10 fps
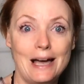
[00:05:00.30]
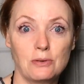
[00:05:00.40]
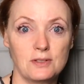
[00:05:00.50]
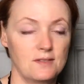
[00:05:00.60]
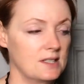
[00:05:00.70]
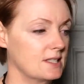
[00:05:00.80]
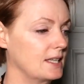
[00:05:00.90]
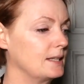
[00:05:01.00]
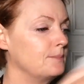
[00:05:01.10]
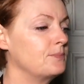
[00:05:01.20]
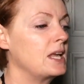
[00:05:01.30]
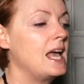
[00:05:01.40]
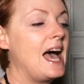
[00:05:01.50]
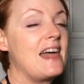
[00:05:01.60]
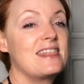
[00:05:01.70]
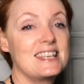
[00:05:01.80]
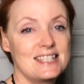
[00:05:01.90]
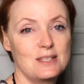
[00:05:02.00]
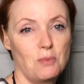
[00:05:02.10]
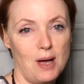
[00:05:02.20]
out of the skin. And
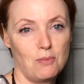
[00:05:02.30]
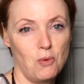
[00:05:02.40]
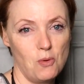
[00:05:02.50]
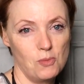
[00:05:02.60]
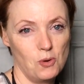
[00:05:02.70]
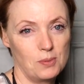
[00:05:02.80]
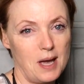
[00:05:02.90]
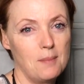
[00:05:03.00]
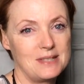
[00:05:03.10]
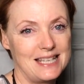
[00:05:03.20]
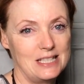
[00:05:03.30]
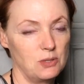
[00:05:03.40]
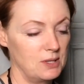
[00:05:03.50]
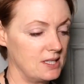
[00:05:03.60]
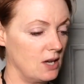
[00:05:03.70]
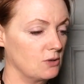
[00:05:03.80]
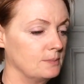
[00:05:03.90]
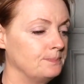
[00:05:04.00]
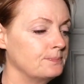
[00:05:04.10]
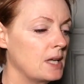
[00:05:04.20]
this is where warm orb comes into its own.
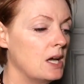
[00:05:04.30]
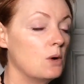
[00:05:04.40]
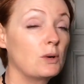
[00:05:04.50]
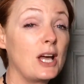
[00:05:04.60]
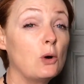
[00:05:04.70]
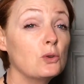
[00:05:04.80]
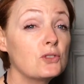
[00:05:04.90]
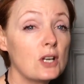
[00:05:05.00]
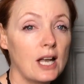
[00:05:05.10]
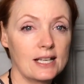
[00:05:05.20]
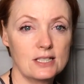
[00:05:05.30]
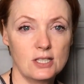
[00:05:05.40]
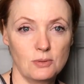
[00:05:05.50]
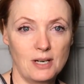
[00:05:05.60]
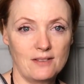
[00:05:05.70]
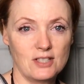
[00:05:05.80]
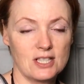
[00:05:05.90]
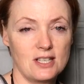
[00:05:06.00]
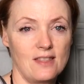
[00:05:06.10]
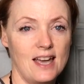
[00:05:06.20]
What I also like to do when I've
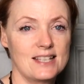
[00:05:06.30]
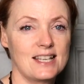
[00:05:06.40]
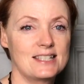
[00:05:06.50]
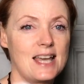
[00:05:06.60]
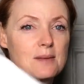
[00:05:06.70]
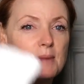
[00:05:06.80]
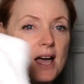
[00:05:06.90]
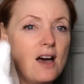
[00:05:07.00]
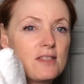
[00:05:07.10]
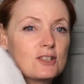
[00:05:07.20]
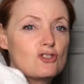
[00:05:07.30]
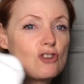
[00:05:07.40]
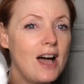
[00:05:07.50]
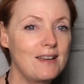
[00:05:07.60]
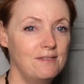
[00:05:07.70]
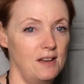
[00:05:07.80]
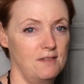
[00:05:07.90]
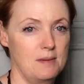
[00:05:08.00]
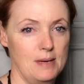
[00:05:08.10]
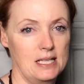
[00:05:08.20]
just done that is I take my other dry
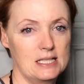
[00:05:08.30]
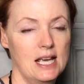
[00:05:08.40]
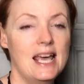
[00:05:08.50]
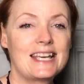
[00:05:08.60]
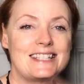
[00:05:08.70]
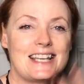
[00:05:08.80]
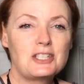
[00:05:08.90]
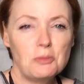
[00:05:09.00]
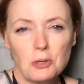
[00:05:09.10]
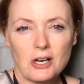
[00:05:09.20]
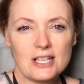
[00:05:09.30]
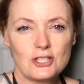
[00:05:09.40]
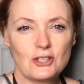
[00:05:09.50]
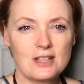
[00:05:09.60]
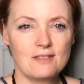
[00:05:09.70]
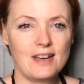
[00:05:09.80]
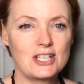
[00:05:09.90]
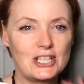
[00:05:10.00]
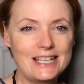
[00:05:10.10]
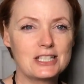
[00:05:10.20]
fluffy mitt, because as you progress during the
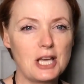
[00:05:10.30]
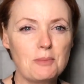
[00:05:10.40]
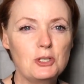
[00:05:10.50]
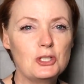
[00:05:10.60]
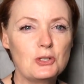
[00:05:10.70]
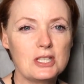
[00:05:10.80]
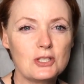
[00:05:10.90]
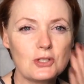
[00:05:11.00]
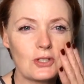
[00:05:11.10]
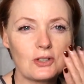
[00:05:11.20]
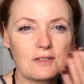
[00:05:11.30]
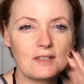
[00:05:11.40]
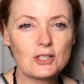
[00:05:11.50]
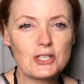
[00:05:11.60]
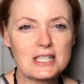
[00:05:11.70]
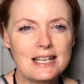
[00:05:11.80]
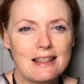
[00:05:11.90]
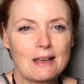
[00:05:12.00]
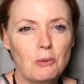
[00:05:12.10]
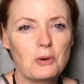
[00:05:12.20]
facial, each time you do this, you start to feel your skin and
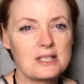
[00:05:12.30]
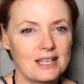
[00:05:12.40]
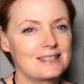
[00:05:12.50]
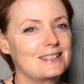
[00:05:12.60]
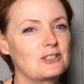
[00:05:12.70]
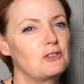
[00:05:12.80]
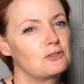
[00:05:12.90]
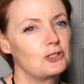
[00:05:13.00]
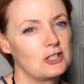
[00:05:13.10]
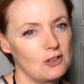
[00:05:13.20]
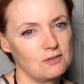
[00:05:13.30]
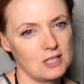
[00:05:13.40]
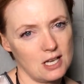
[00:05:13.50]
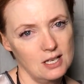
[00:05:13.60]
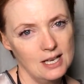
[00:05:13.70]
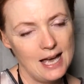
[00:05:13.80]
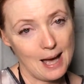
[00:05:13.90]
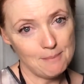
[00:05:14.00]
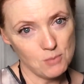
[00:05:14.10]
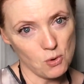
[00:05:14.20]
think, oh, it's getting softer and softer
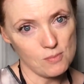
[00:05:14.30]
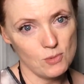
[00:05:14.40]
and more